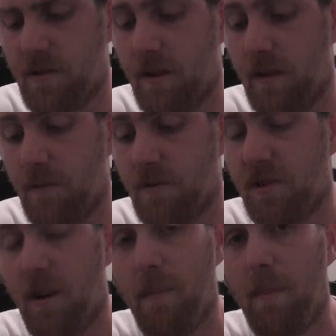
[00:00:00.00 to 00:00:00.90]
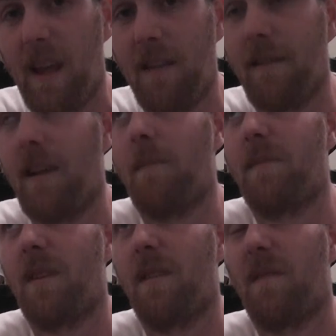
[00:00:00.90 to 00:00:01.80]
You'll start petering
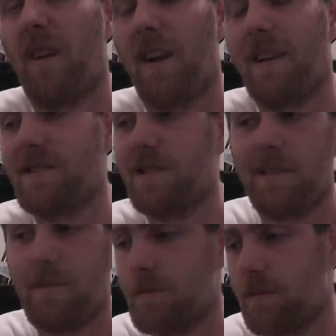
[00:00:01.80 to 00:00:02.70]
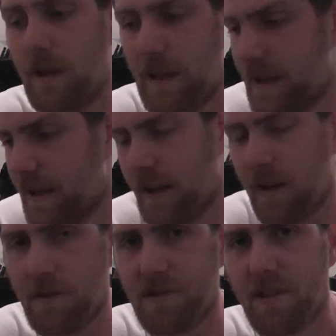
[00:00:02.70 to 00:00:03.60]
up to the 30s, and you
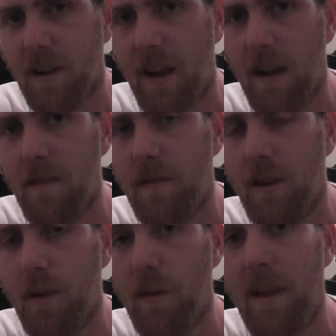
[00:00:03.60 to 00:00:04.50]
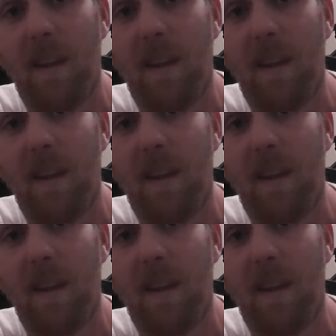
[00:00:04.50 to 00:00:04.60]
know, you start getting a few, and